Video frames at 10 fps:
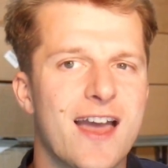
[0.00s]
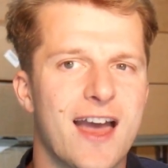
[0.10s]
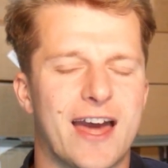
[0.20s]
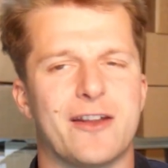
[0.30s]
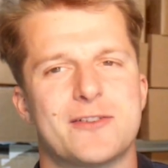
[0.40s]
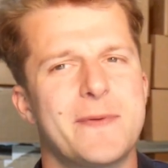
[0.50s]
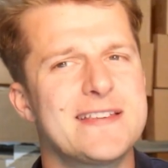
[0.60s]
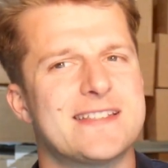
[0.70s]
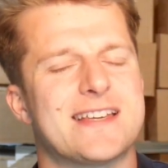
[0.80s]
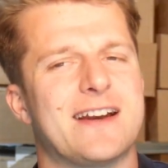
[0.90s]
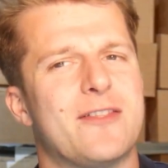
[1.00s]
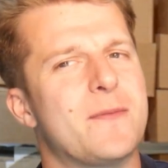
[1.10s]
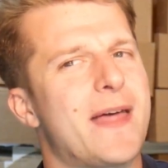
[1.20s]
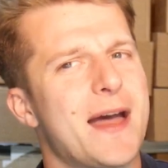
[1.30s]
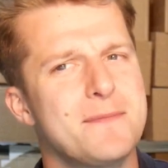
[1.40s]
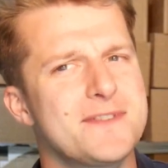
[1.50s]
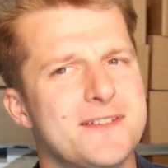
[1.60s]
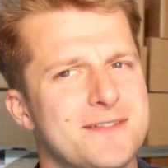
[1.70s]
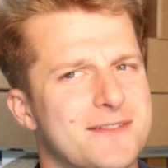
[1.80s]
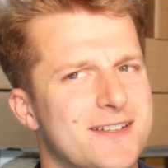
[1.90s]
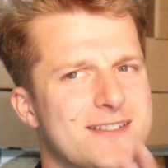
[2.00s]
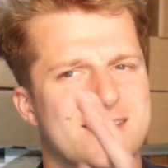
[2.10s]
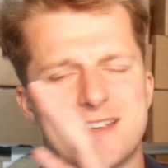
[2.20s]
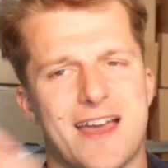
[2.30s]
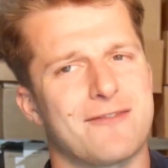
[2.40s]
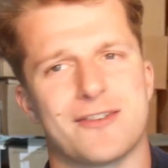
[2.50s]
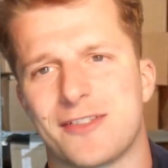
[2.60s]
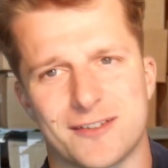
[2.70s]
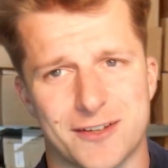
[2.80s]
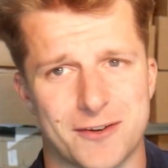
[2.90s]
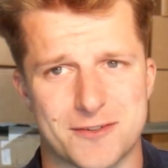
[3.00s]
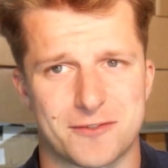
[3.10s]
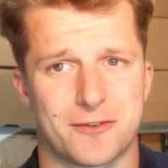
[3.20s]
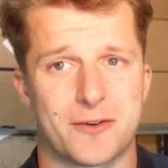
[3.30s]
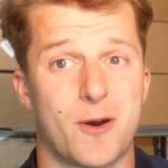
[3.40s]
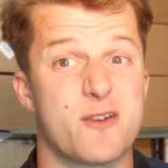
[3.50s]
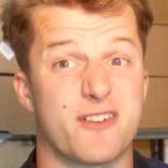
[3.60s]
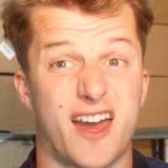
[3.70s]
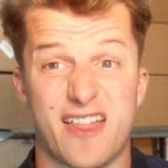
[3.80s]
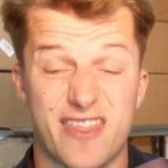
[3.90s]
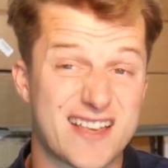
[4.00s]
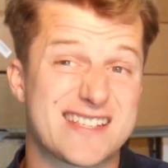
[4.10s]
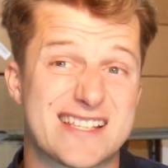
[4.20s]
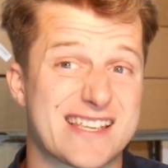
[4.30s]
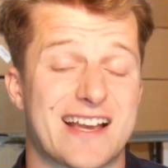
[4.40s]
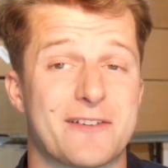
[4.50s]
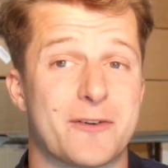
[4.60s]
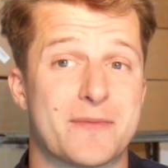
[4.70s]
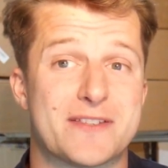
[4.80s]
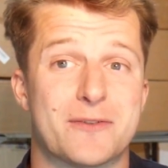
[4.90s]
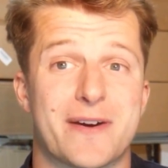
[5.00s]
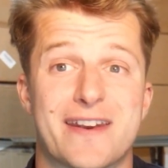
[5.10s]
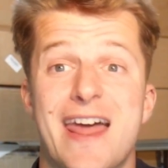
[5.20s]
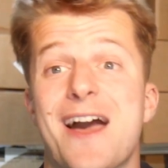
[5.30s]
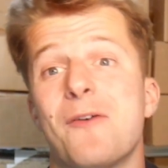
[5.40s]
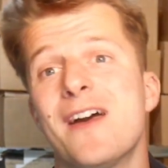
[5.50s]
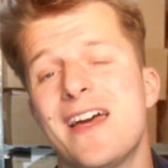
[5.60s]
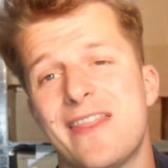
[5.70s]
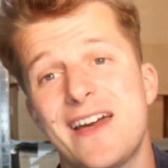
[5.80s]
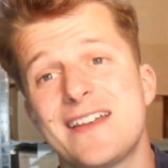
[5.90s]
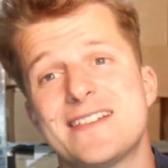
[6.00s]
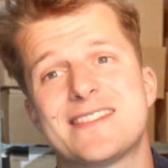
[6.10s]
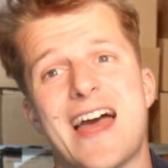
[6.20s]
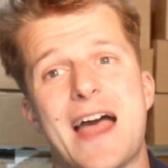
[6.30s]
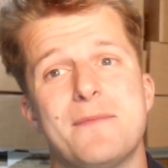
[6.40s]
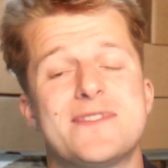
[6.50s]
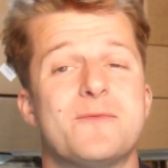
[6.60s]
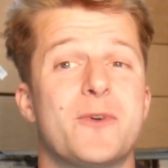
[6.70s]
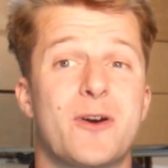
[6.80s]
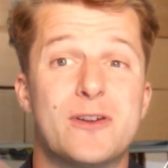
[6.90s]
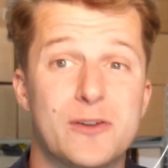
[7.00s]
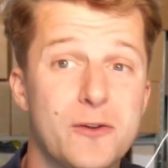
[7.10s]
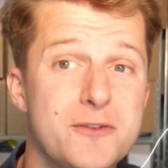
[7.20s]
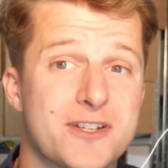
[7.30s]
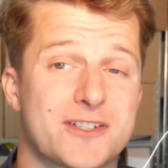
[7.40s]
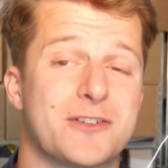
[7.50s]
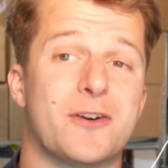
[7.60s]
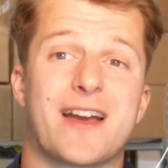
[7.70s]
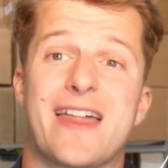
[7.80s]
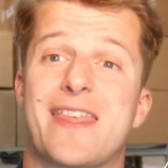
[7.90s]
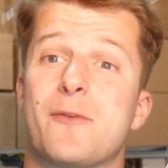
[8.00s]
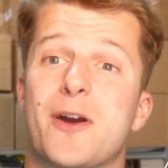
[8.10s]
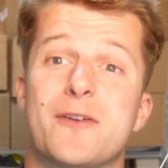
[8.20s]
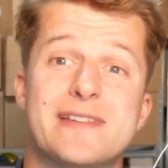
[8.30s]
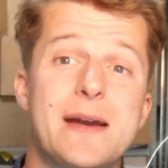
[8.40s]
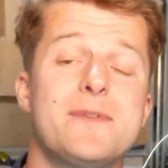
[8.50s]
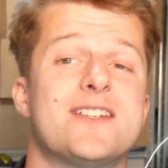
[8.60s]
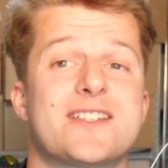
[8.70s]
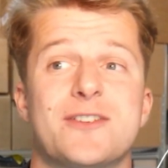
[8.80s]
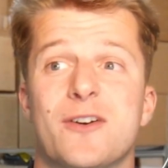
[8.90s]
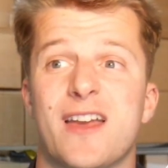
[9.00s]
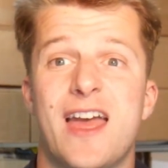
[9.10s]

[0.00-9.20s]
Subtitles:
and I was basically telling them that Amazon does everything to go and screw you over. And that's exactly what we're going to be talking about now. That is that Amazon will go and lose your stock and they will go and damage your stock,